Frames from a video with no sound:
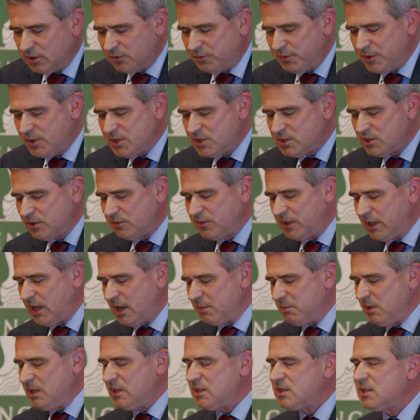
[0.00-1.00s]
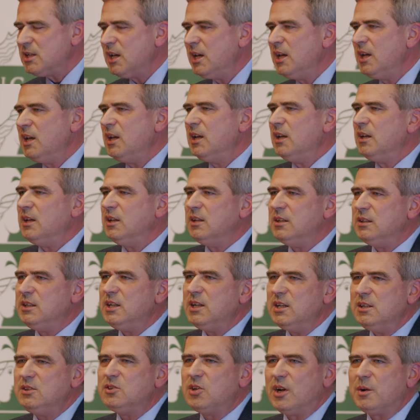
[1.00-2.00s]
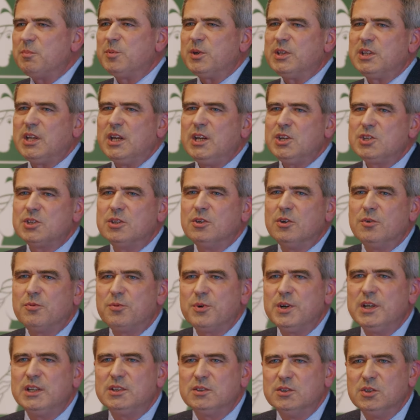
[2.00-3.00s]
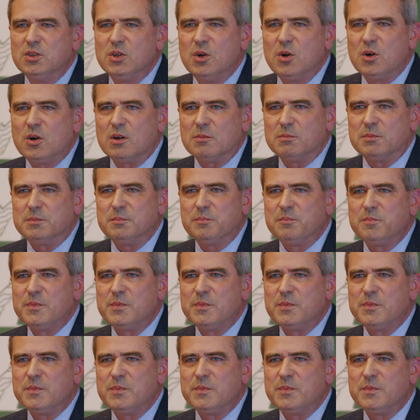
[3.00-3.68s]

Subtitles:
The first of them is the interpretation of written norm.